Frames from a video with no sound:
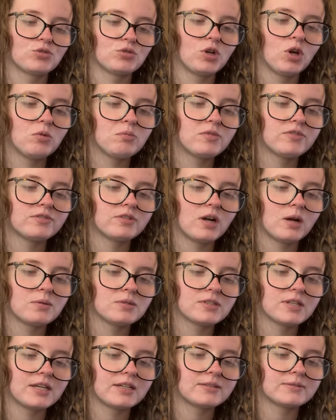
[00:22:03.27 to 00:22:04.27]
row before I
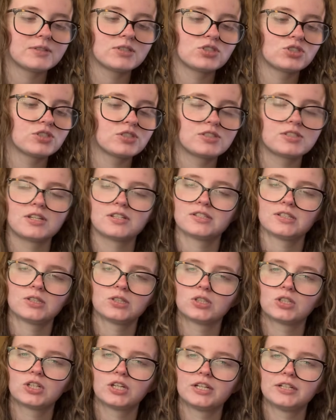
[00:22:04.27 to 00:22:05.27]
was like, this just doesn't
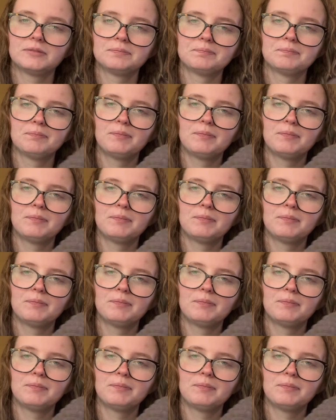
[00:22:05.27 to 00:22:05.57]
look good,